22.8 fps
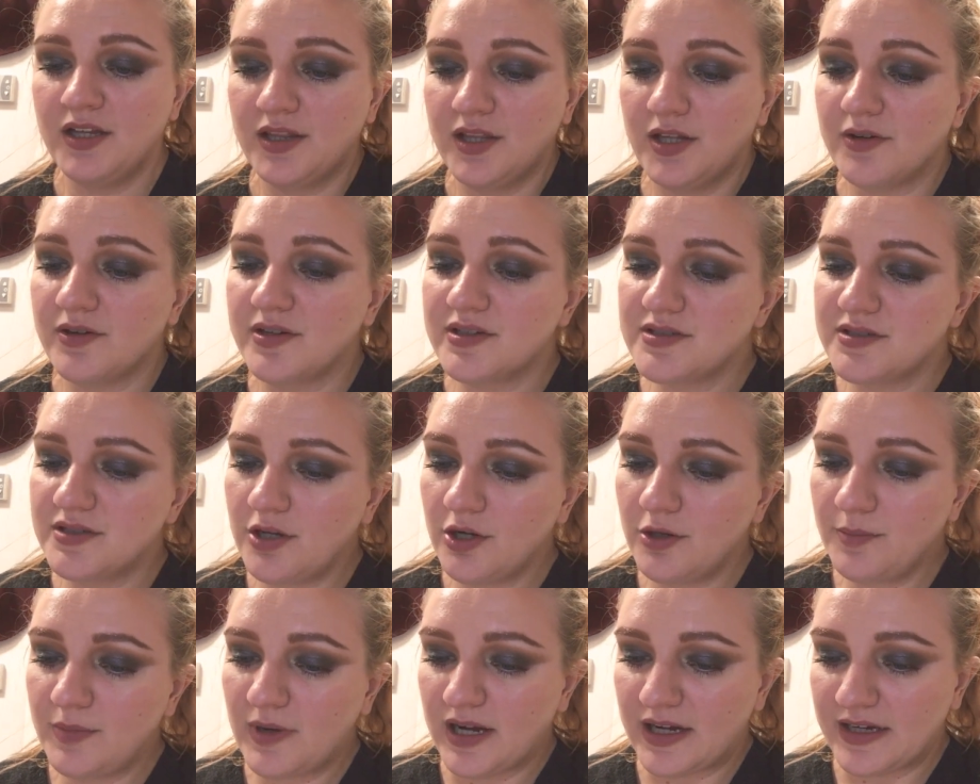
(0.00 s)
There is
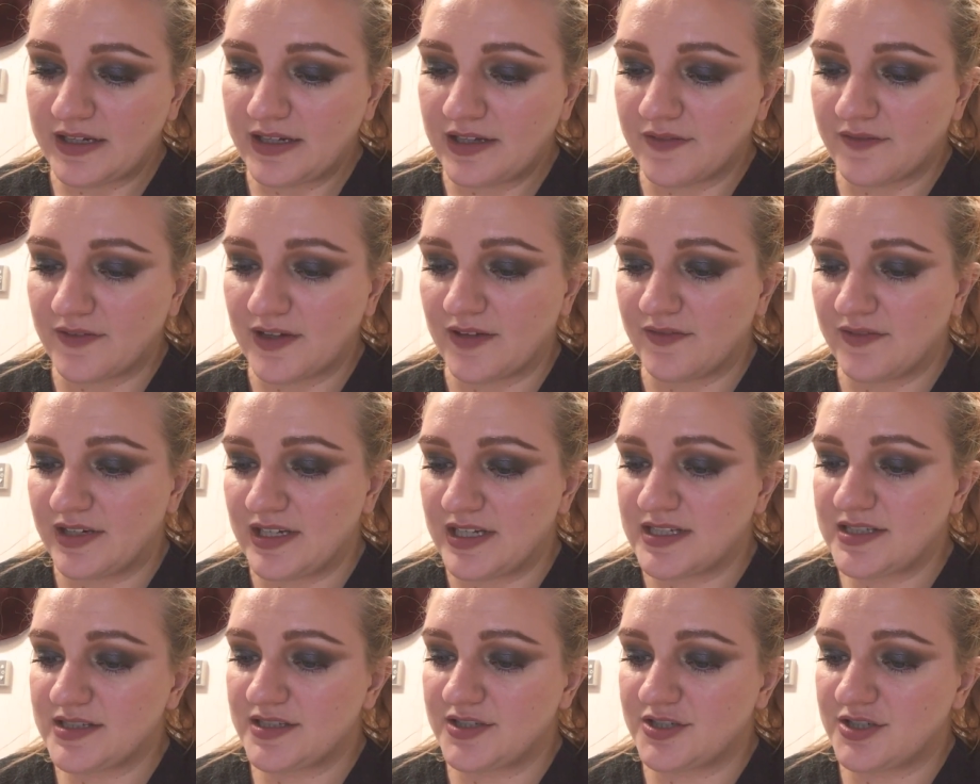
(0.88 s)
no body of
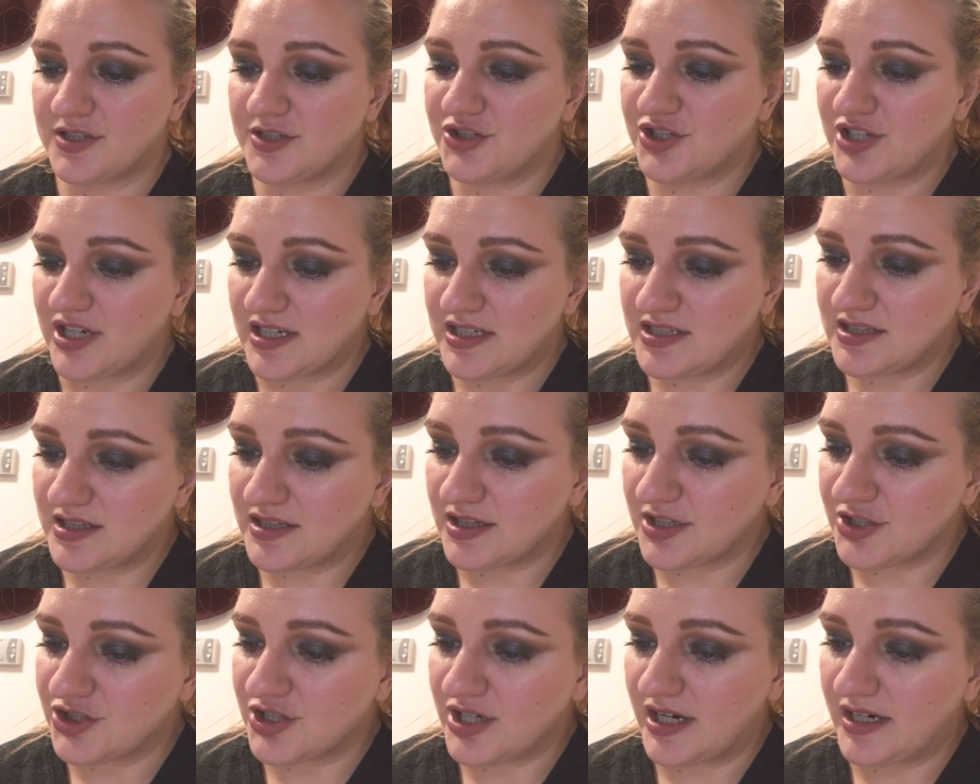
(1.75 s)
evidence to suggest
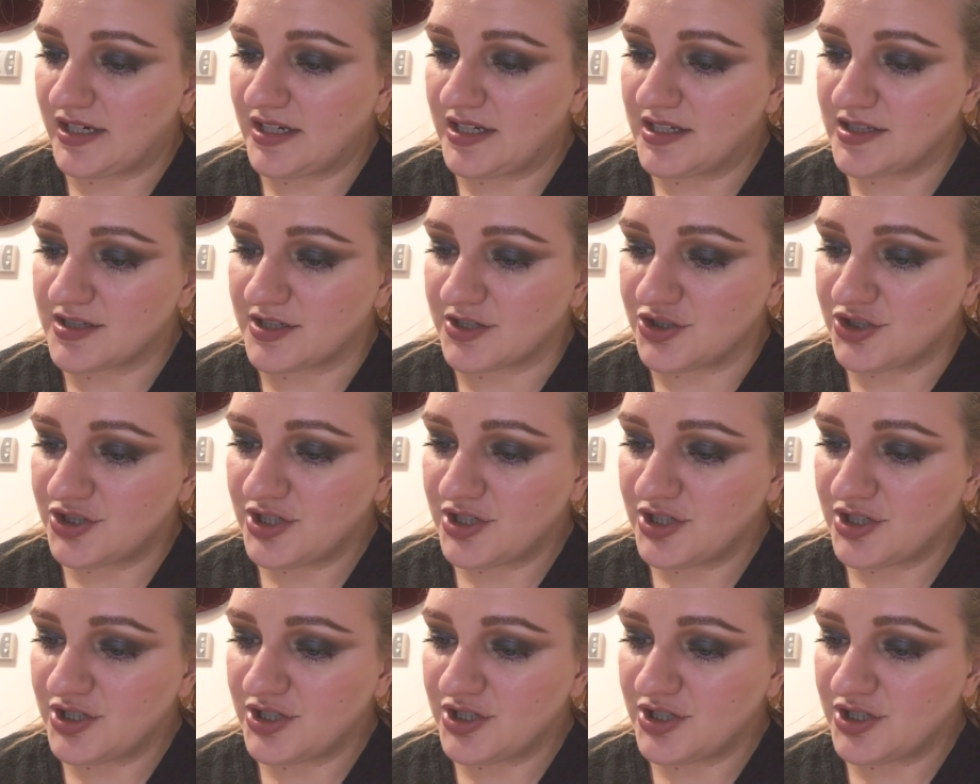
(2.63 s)
that the Chinese in